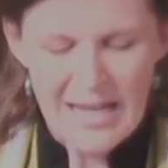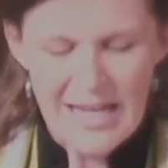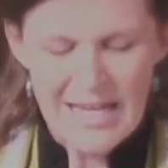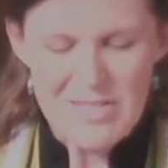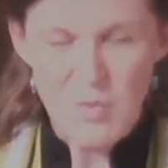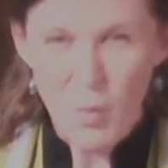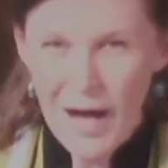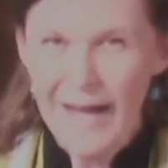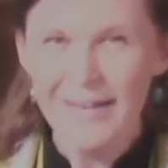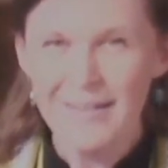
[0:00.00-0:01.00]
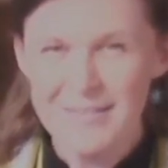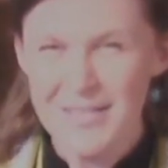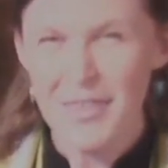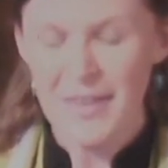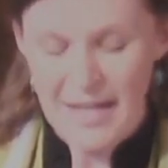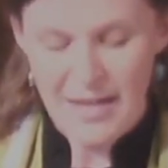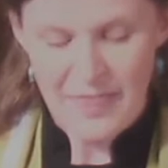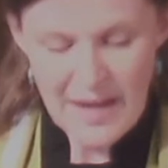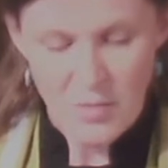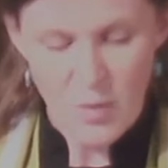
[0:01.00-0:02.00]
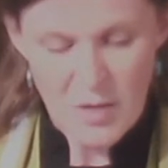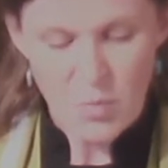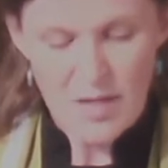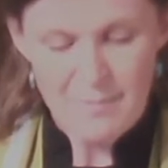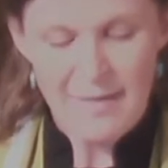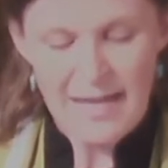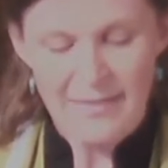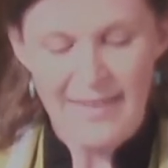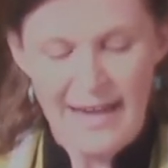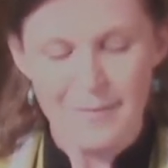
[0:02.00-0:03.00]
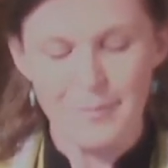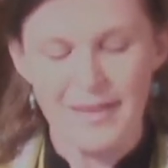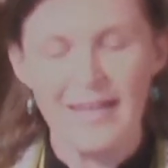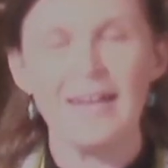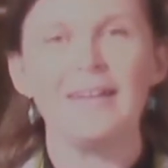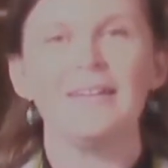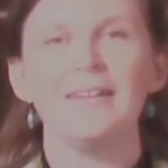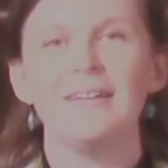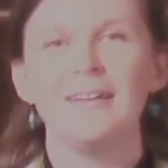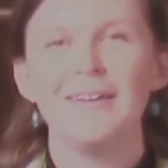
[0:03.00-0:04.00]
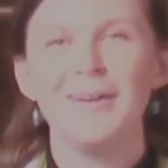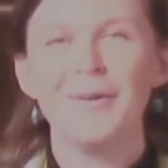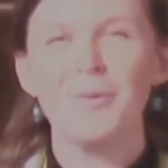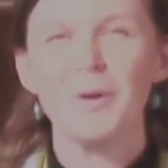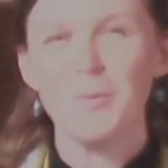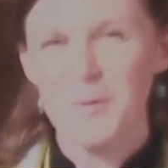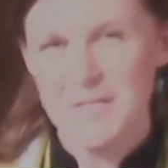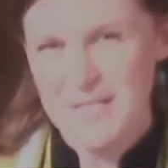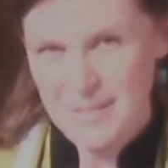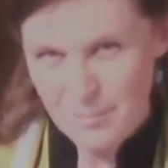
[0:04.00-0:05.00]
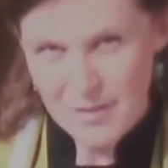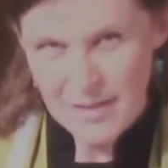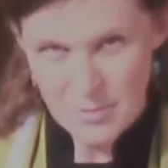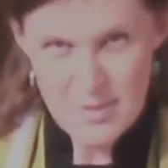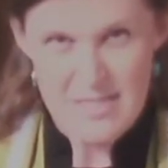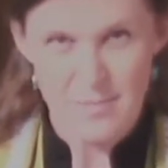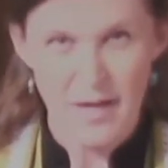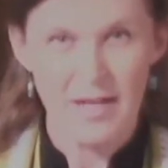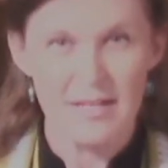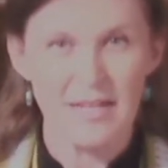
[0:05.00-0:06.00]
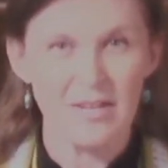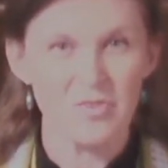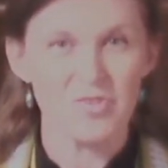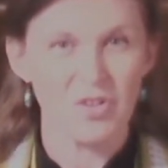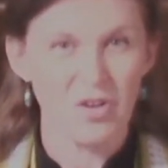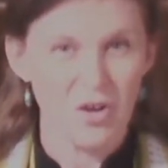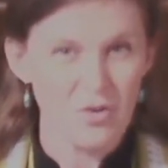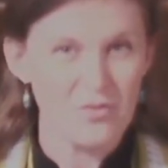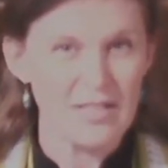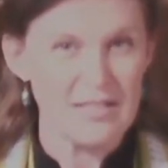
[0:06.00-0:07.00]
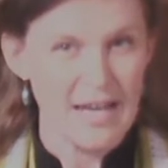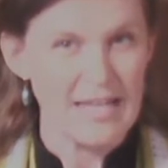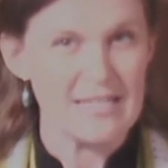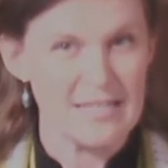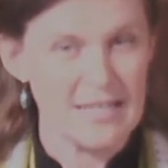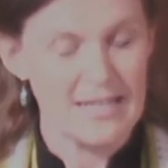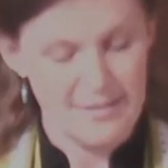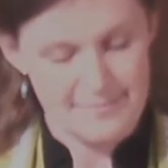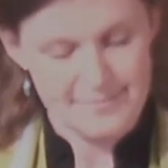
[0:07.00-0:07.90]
It's wild to think that when we made that plan, we were simply responding to COVID-19.